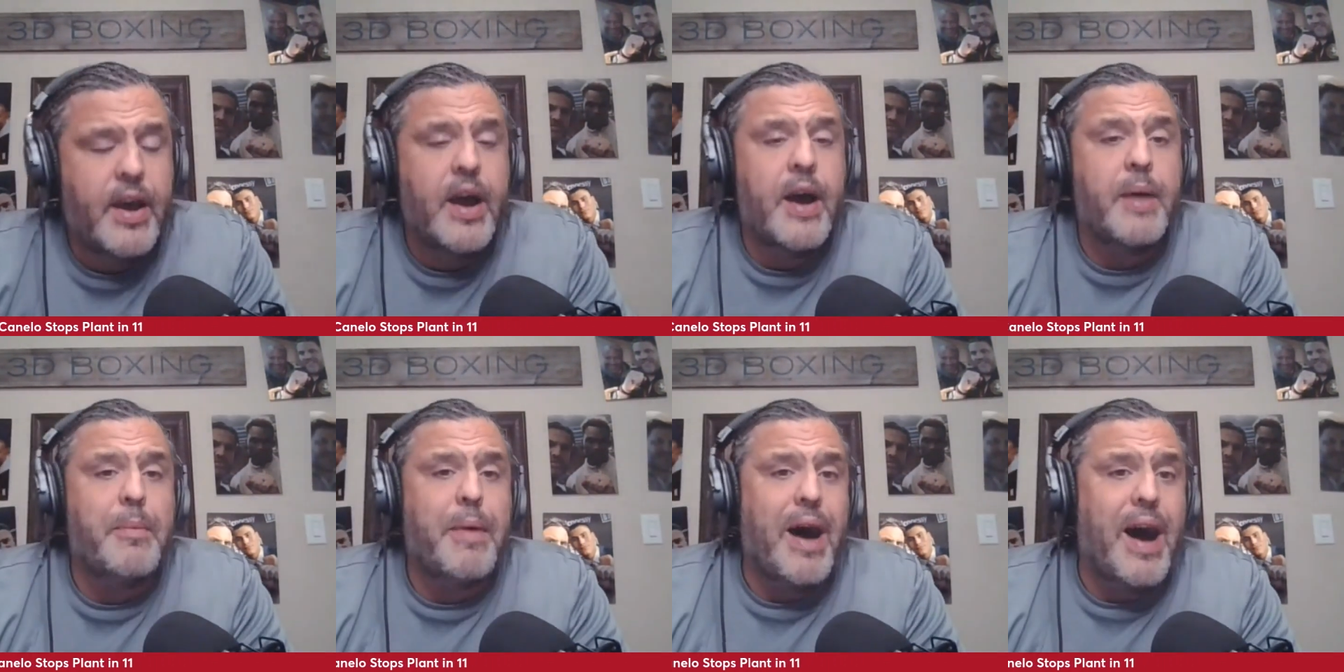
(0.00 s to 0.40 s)

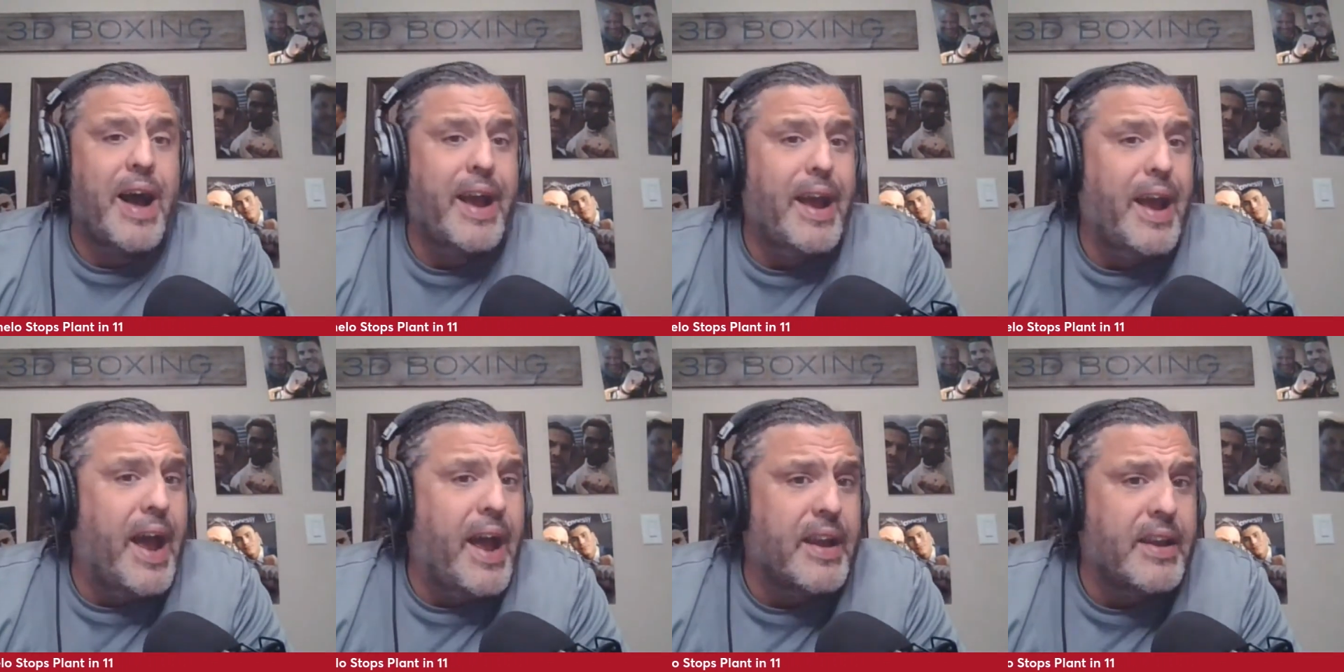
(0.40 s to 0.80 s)
Um,
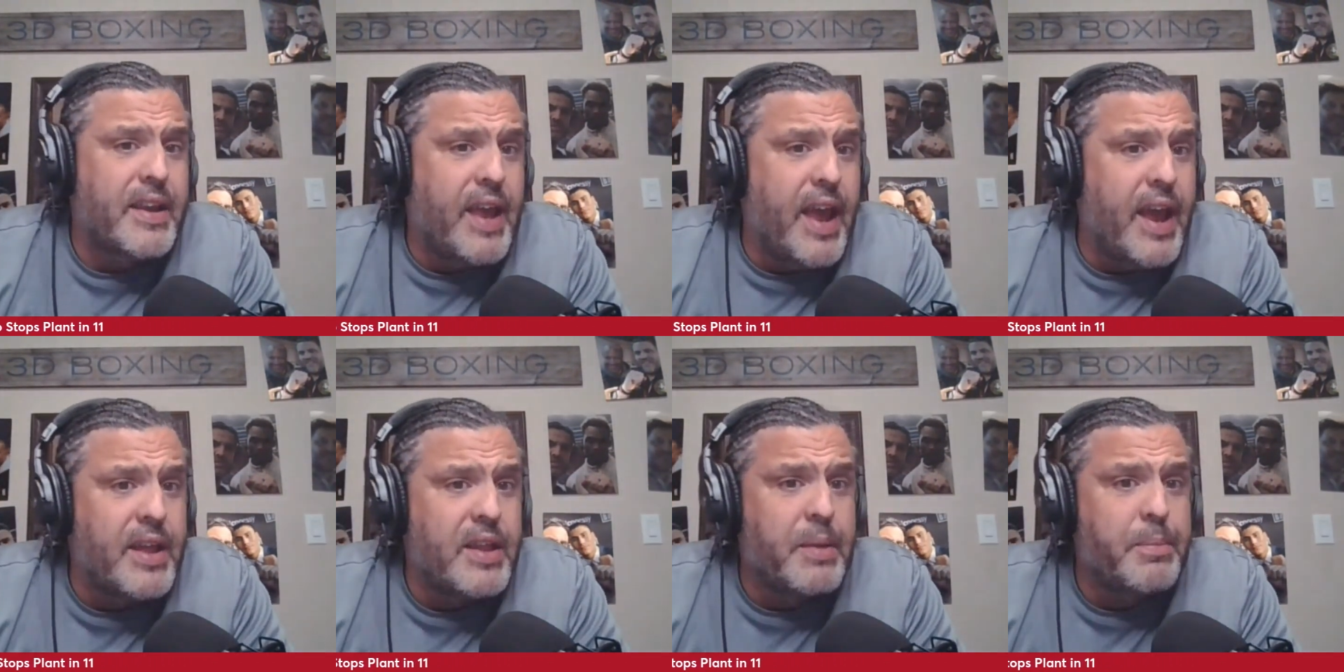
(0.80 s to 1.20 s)
I had
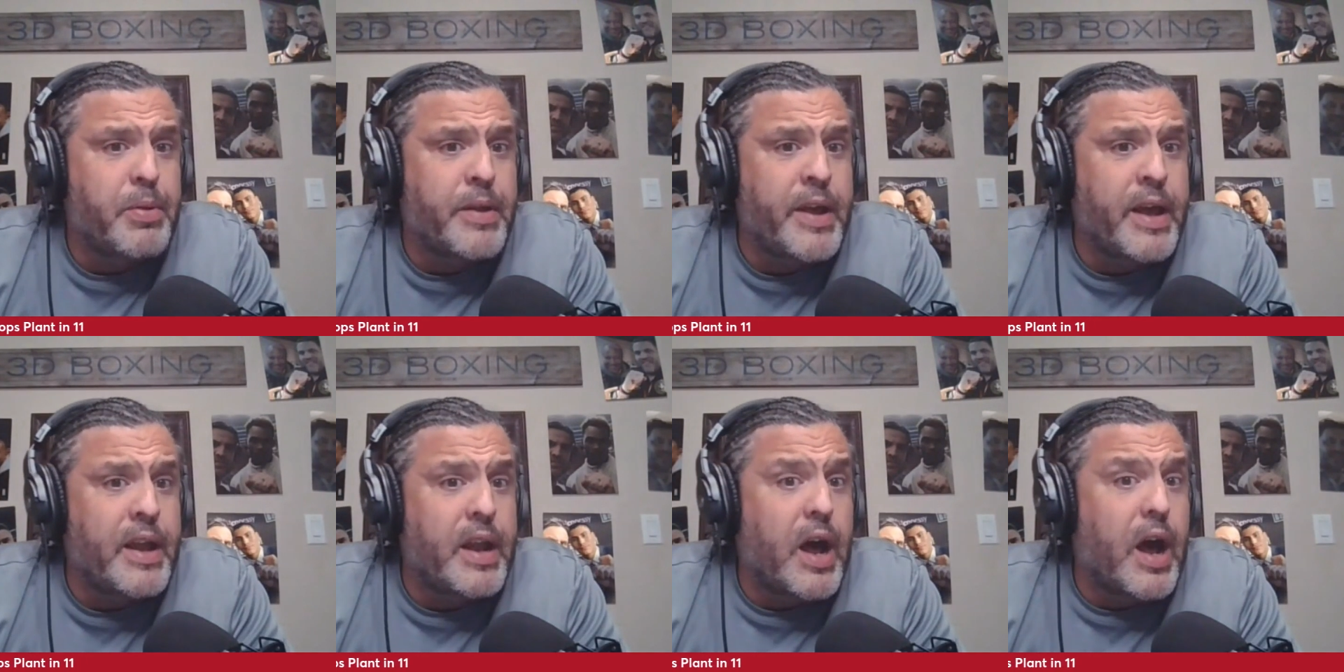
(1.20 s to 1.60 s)
Caleb
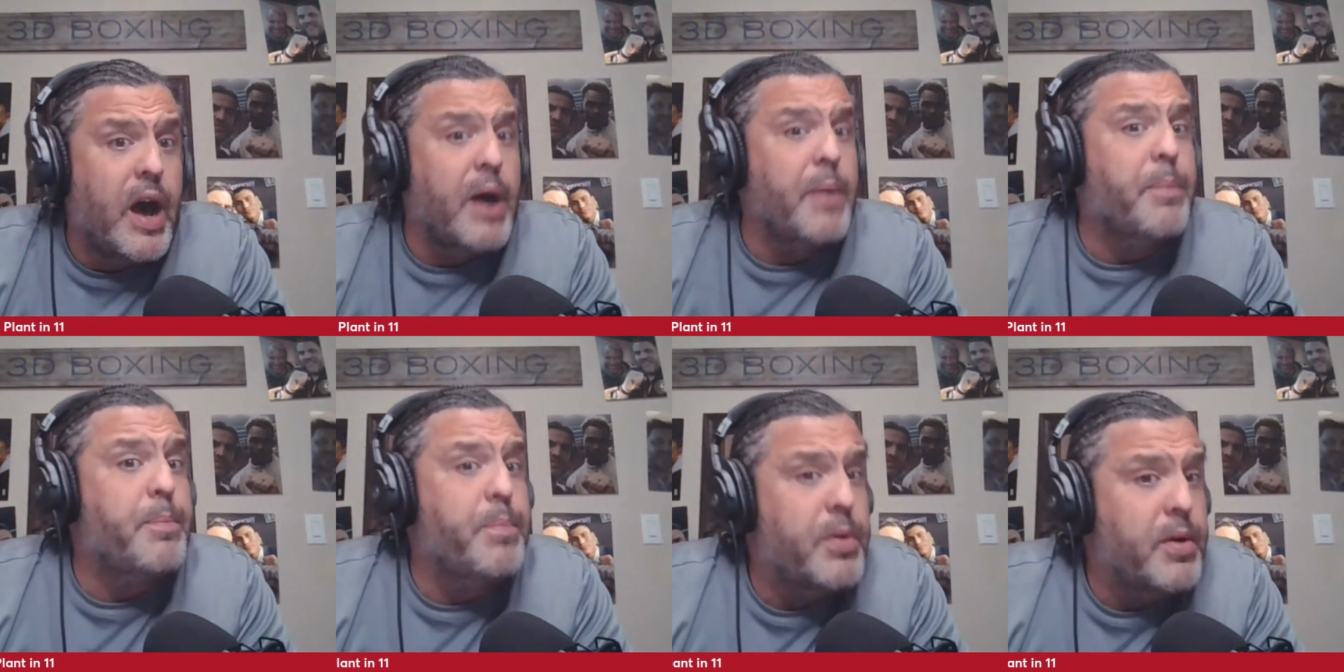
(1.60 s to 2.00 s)
Plant
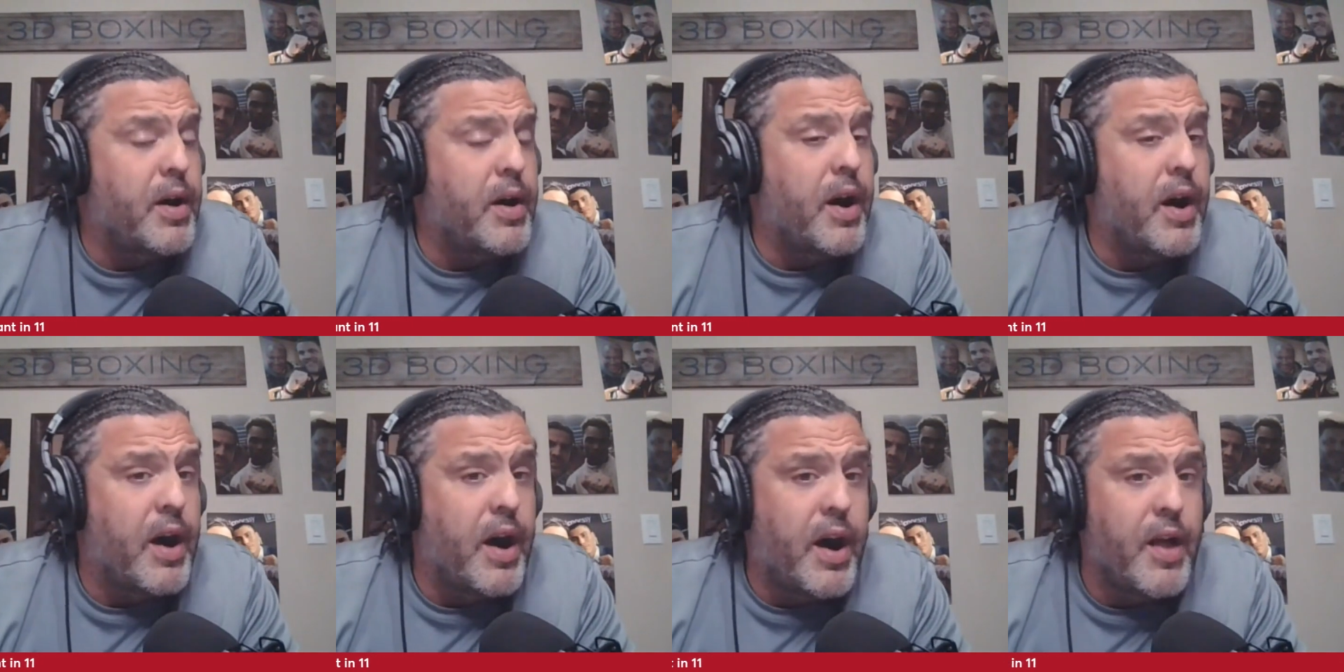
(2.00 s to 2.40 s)
up
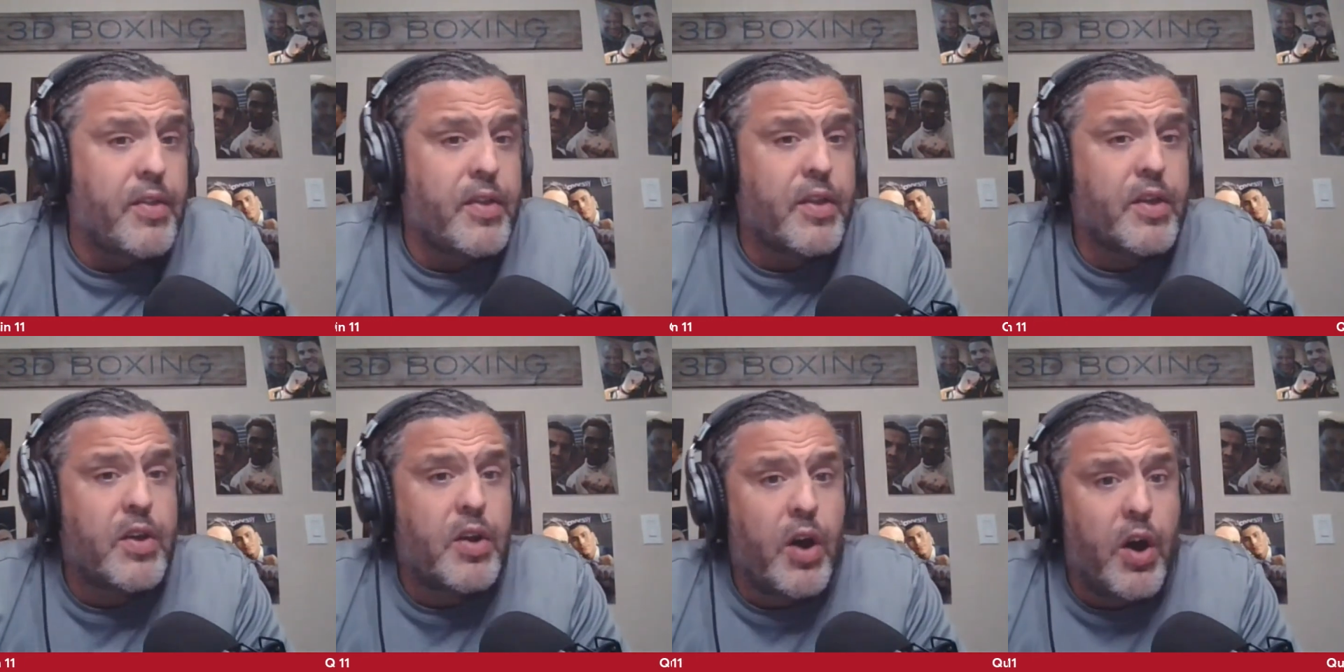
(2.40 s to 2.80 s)
on
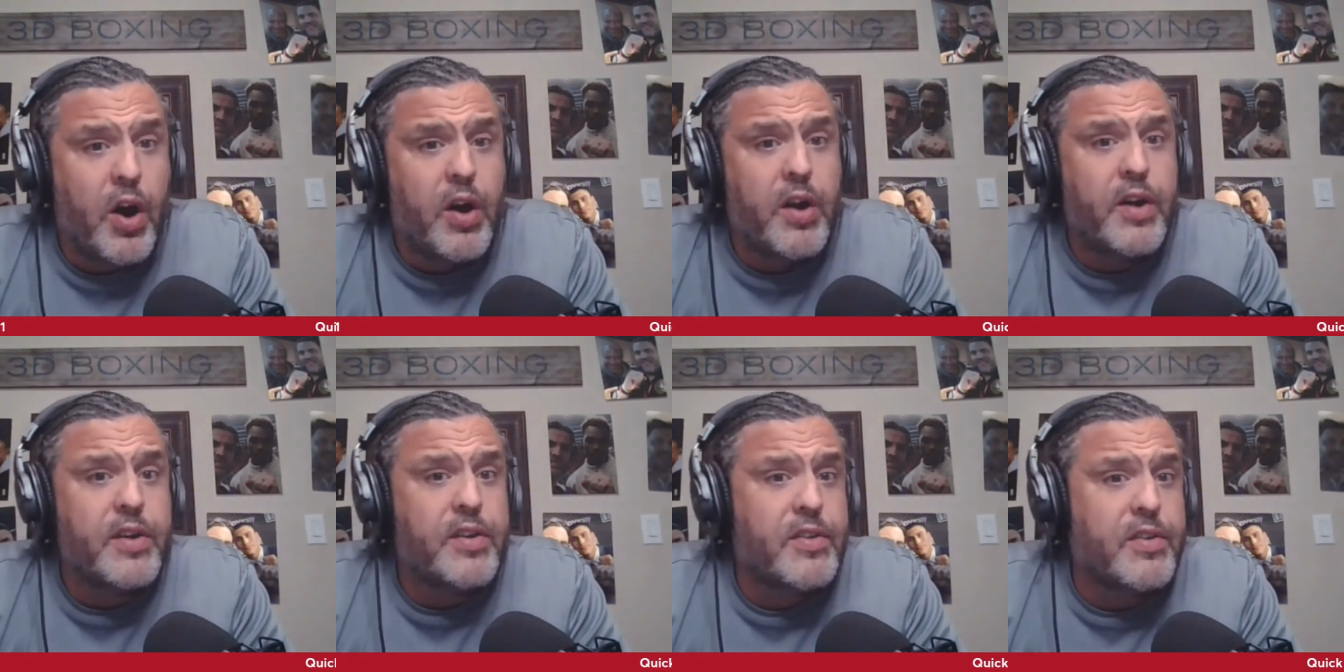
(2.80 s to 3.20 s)
the
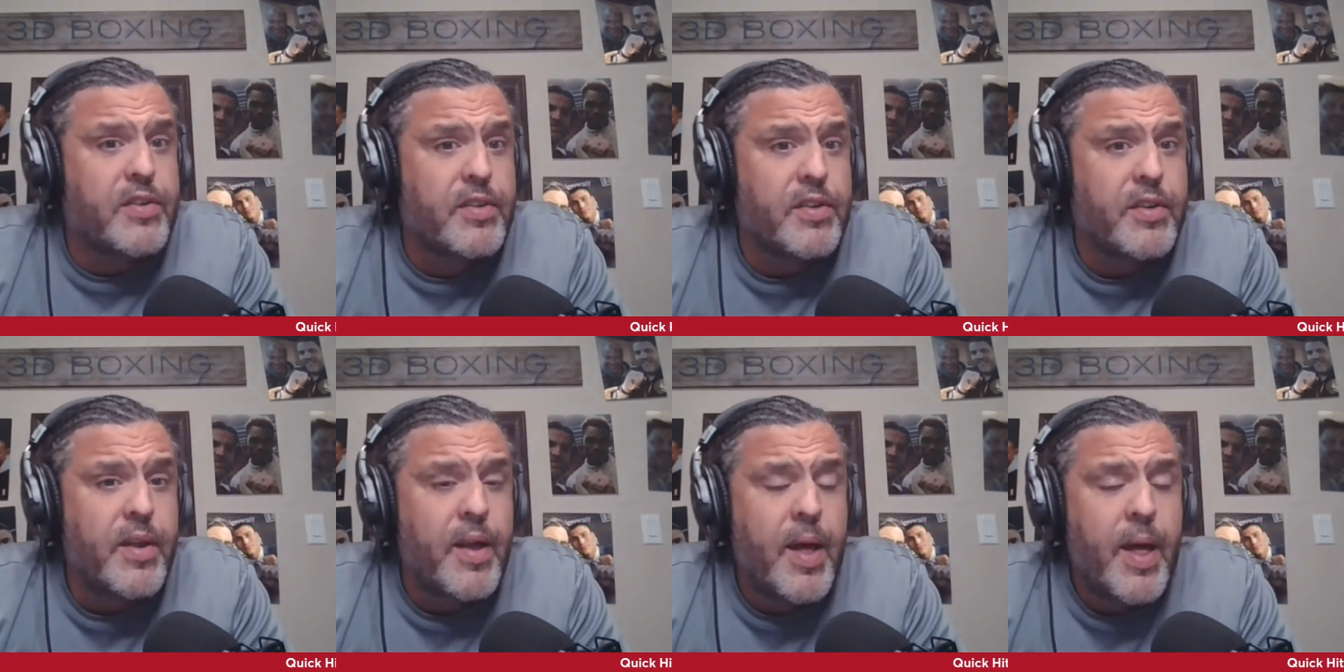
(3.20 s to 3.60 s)

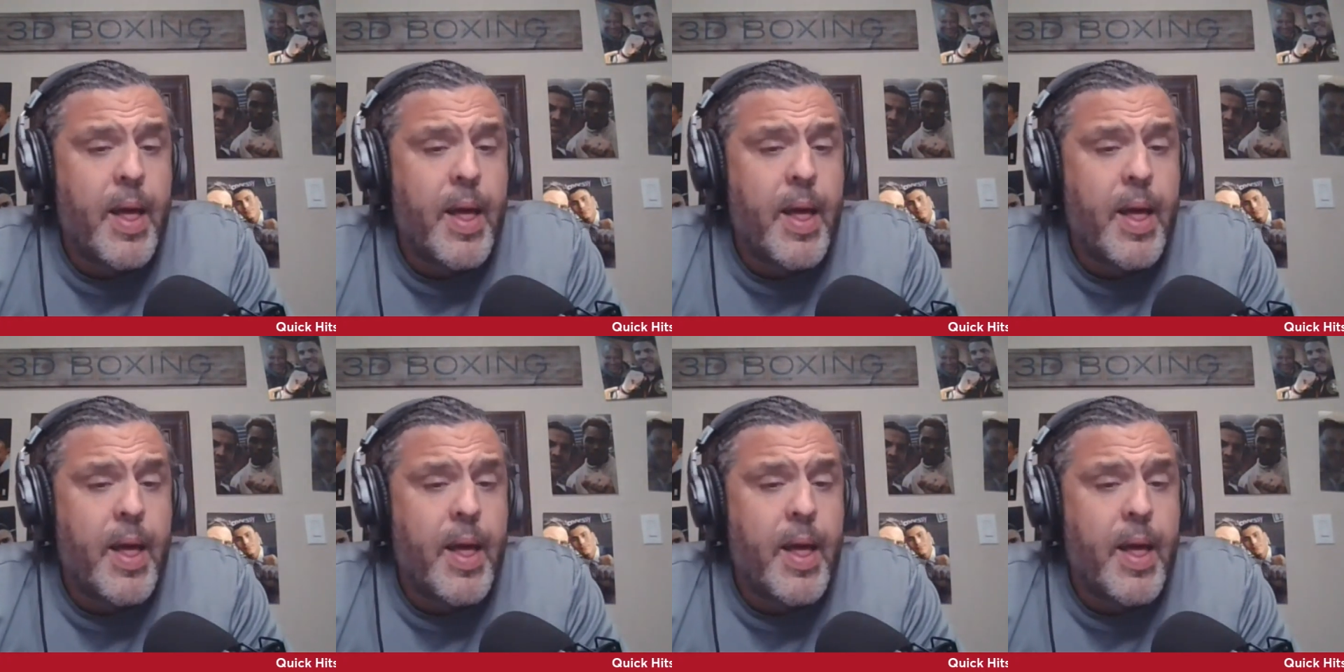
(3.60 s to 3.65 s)
cards.